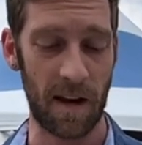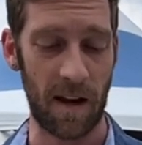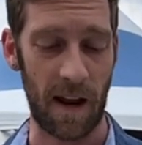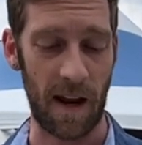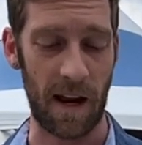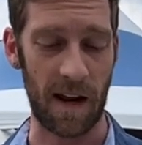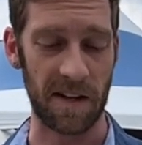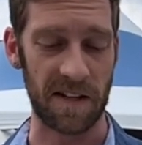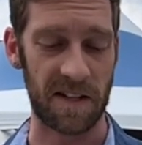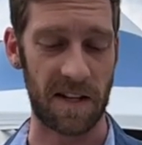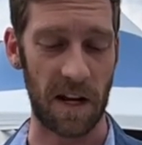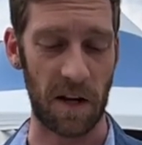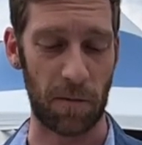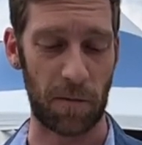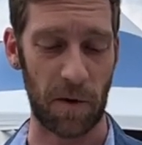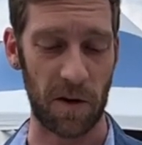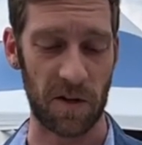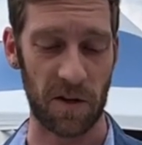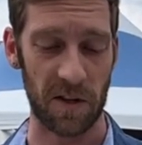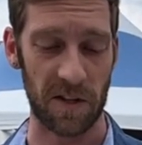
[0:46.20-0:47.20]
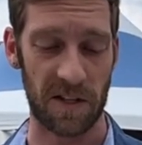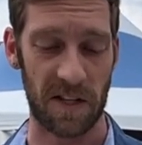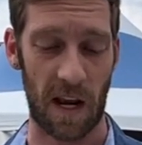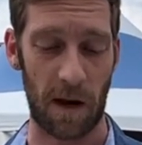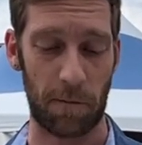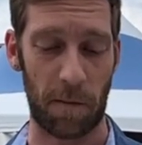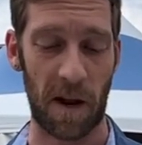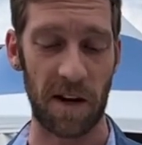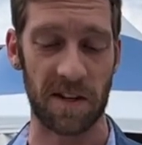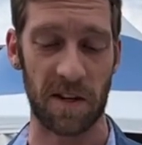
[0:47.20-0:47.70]
And state officials say
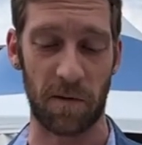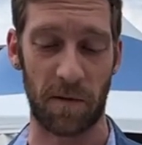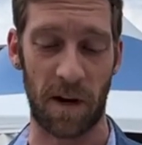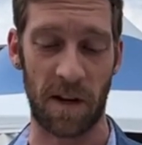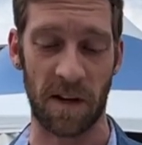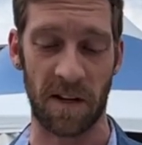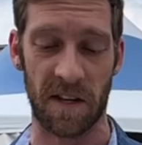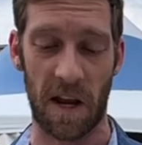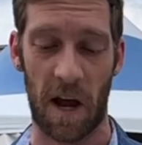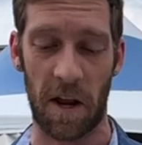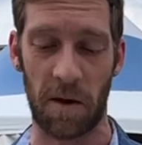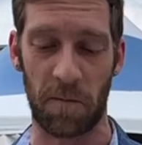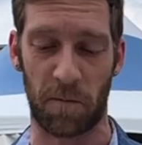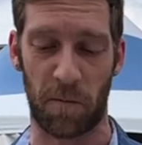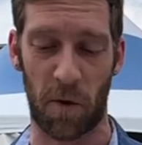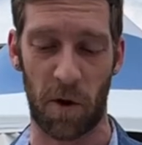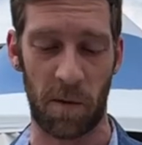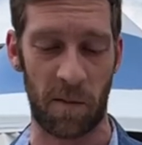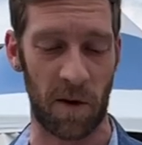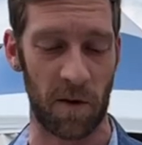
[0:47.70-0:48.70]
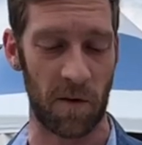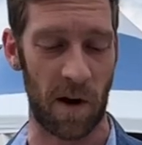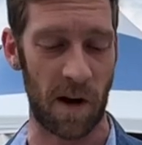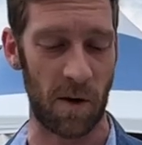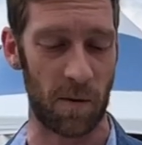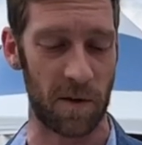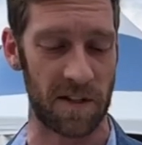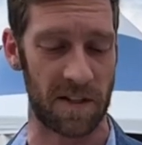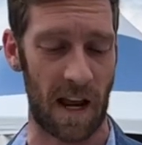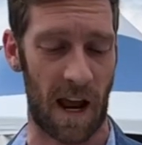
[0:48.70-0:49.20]
Pennsylvania's unemployment
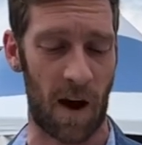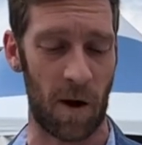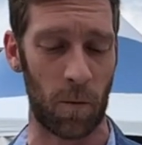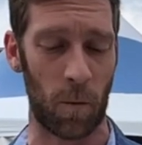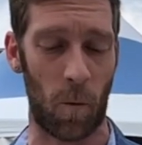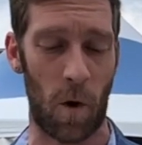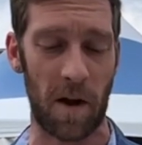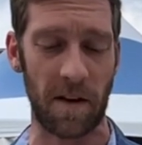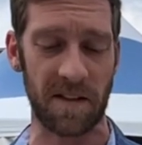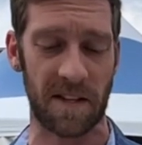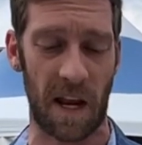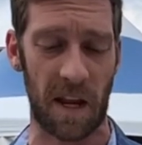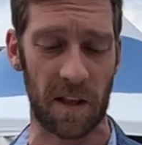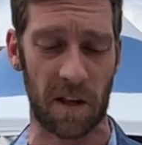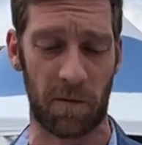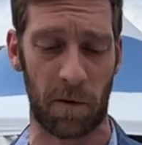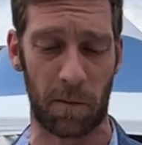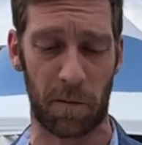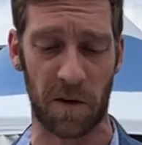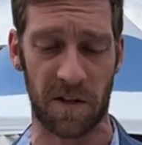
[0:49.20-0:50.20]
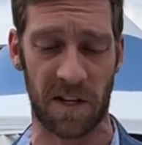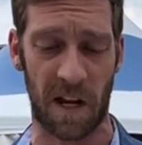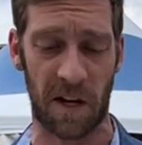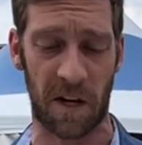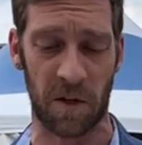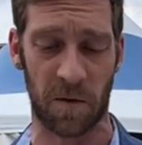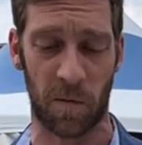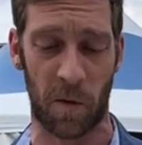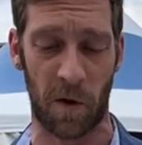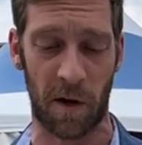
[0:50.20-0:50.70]
rate was down one tenth of a
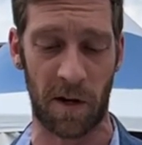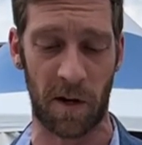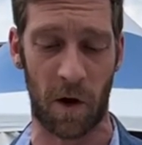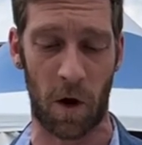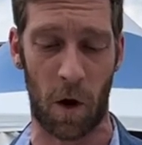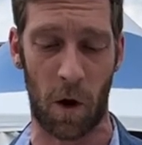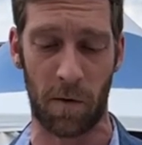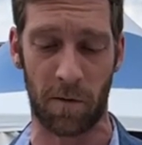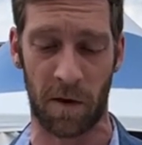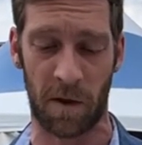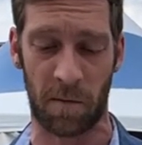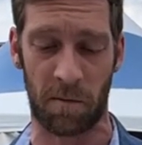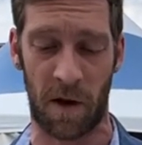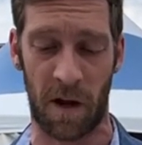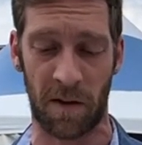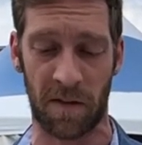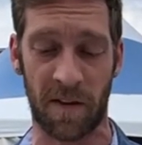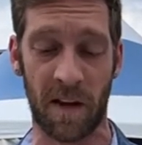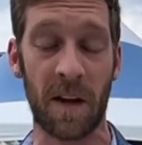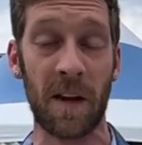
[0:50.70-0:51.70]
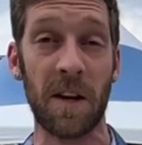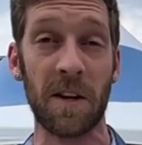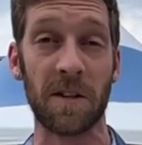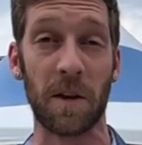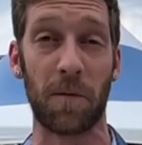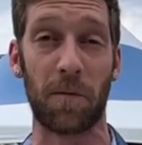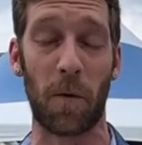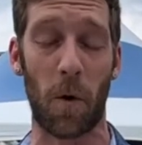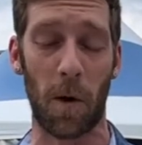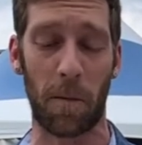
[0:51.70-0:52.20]
percentage point over the month
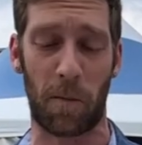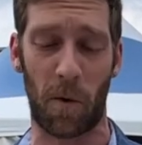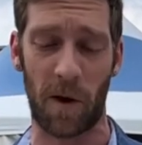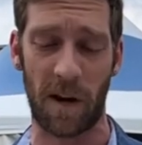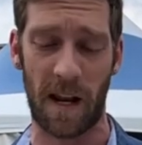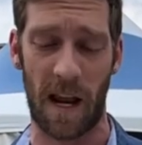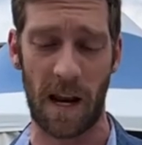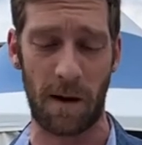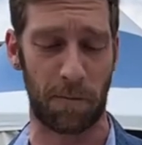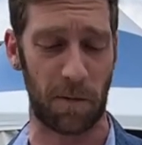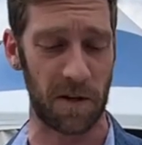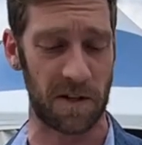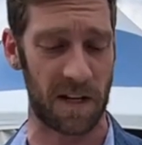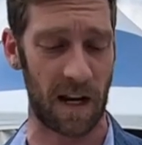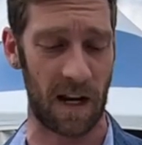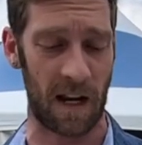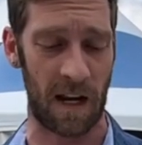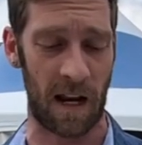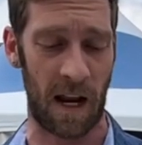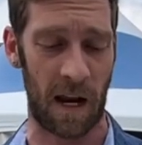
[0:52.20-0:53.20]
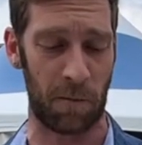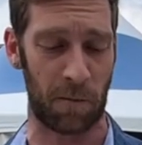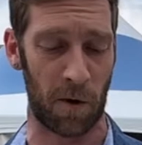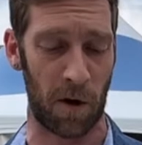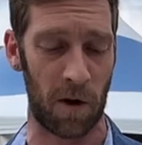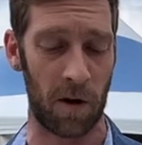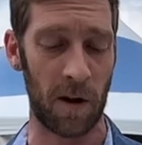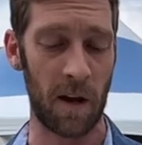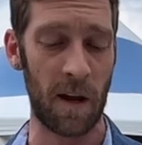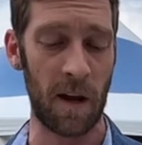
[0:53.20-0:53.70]
to 4.8% in
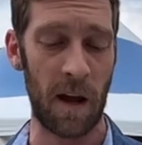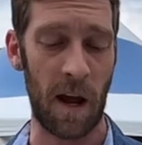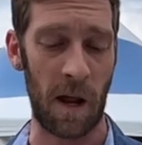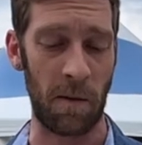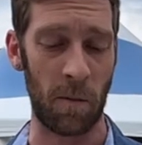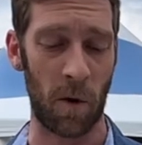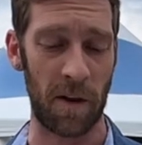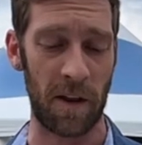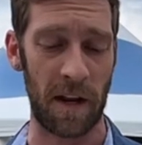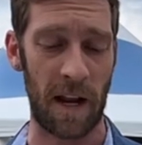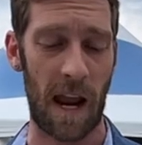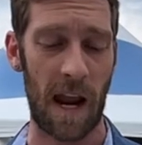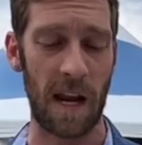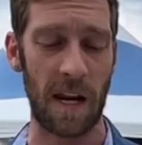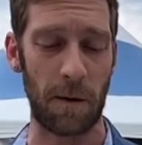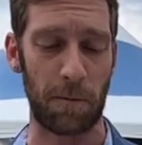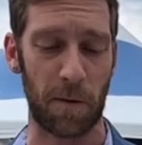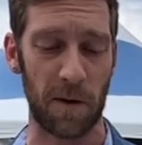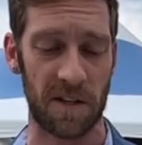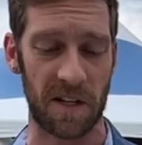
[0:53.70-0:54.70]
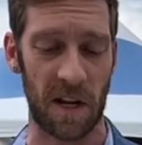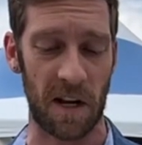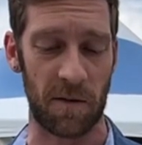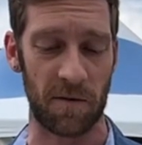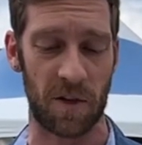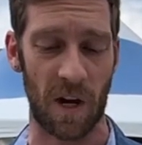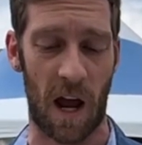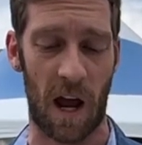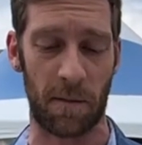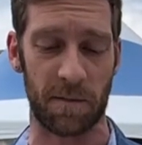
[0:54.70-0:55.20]
April. And more than 80% of
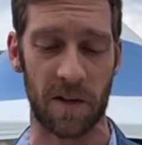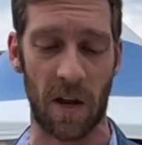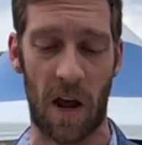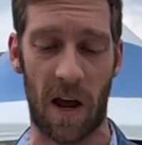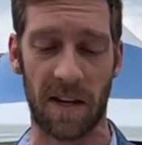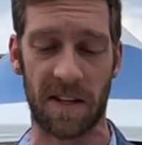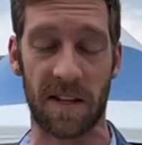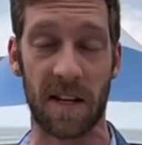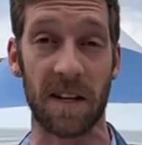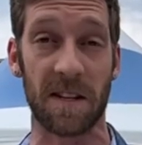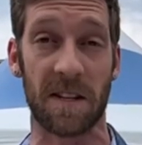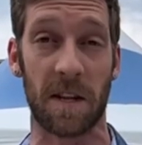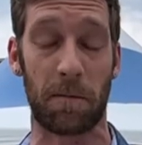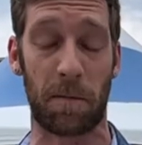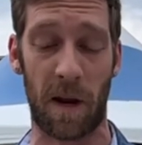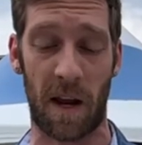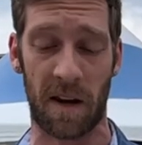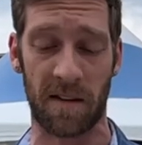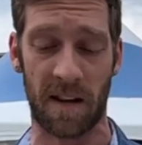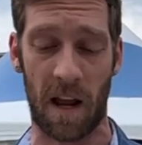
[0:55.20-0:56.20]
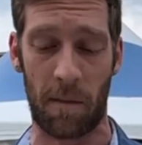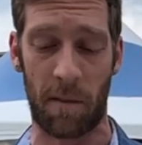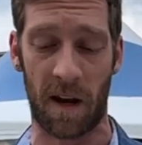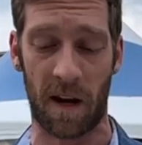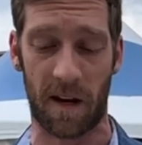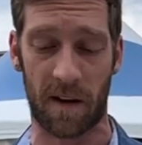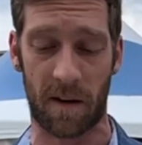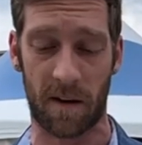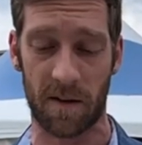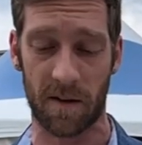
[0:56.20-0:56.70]
jobs lost since the
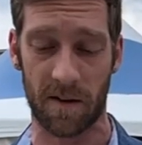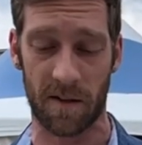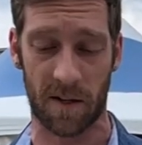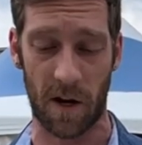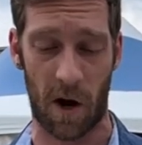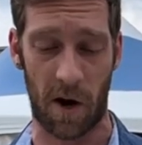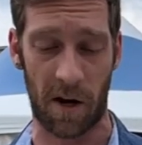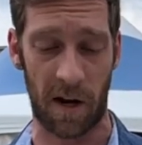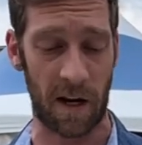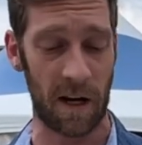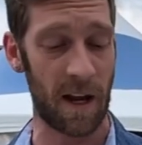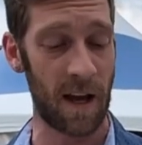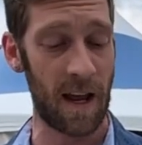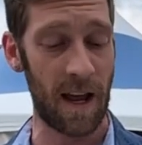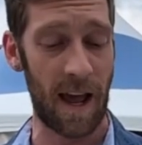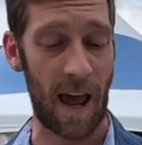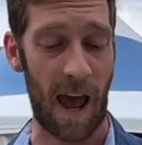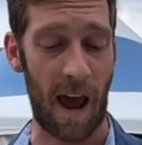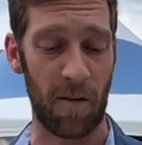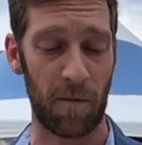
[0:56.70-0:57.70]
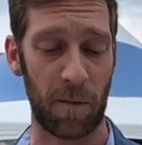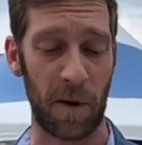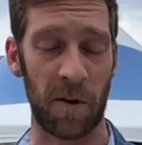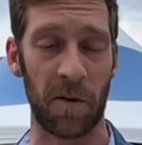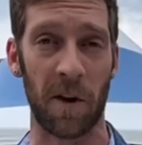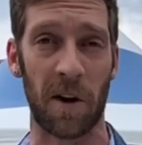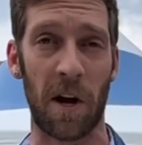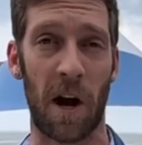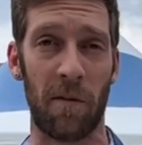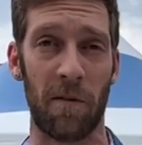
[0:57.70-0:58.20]
pandemic started have been
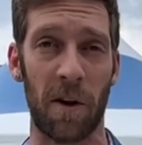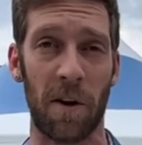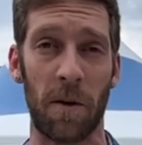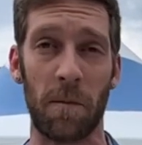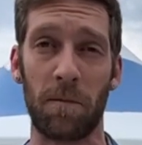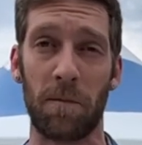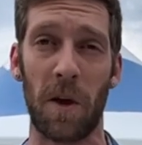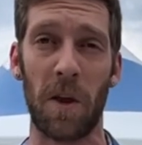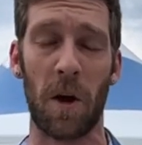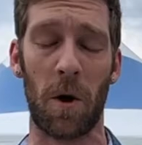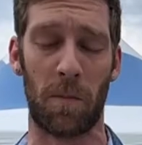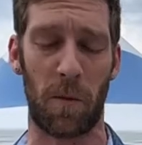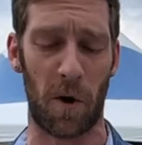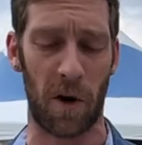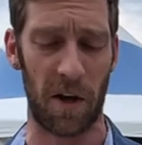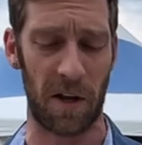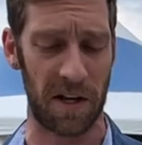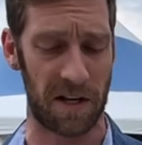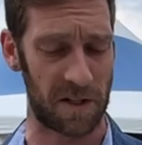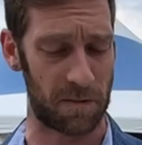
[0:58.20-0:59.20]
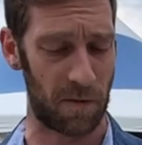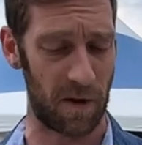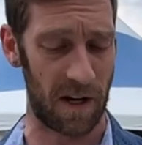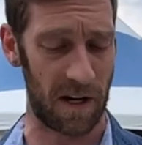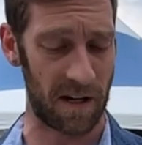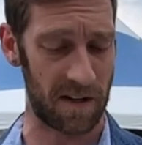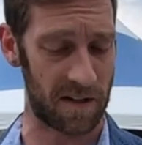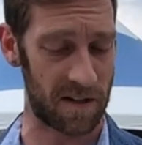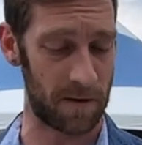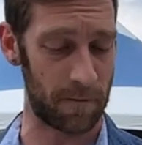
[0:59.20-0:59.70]
recovered. Bill O'Boyle
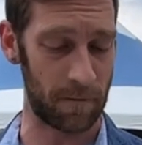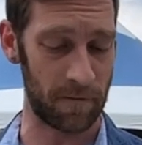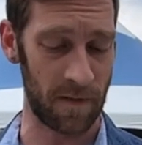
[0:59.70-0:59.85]
explains.